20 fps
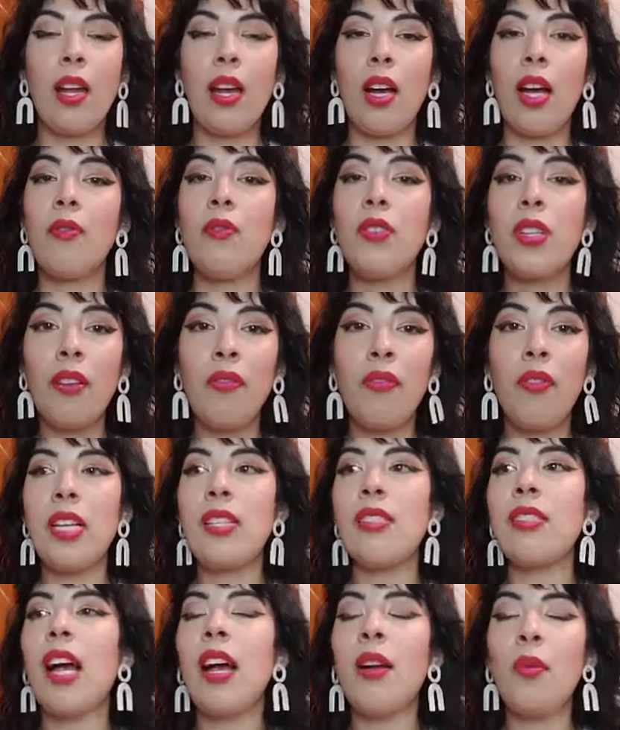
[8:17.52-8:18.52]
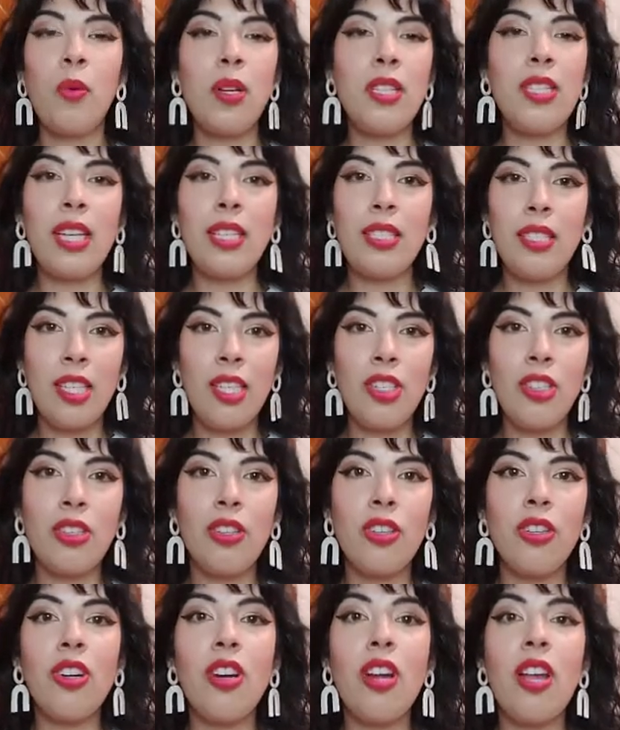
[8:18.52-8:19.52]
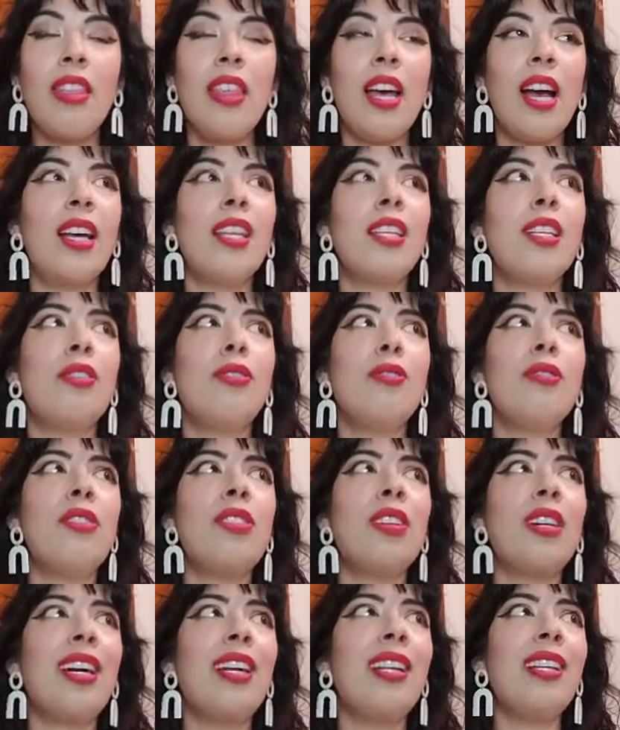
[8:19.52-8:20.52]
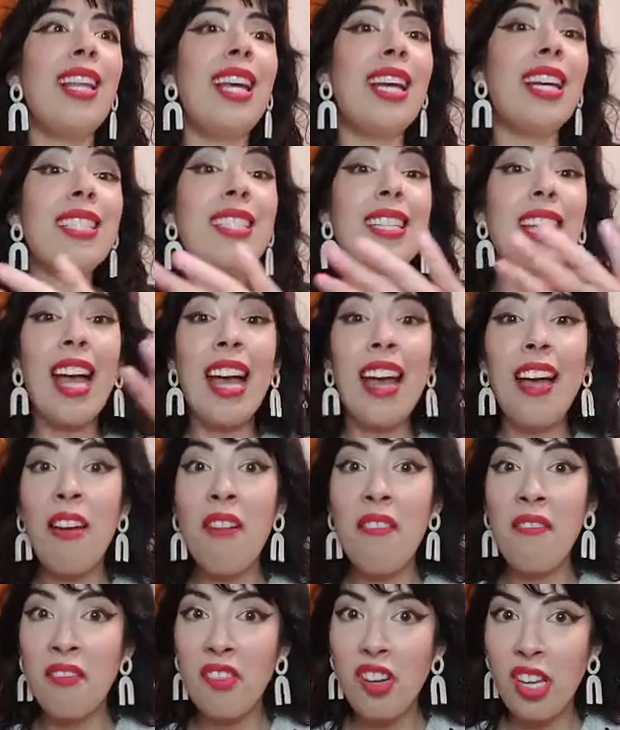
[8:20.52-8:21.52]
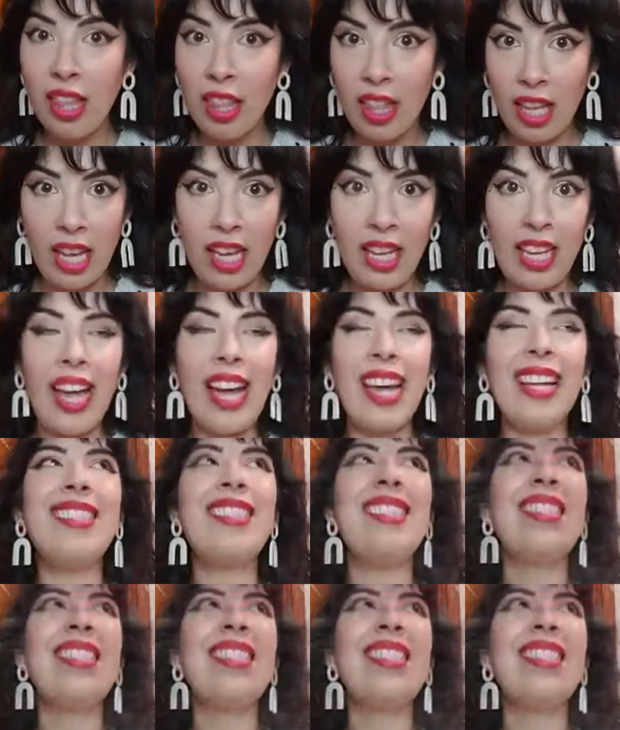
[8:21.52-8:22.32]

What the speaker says: Now, I have to confess, I was that teacher that used to collect everything and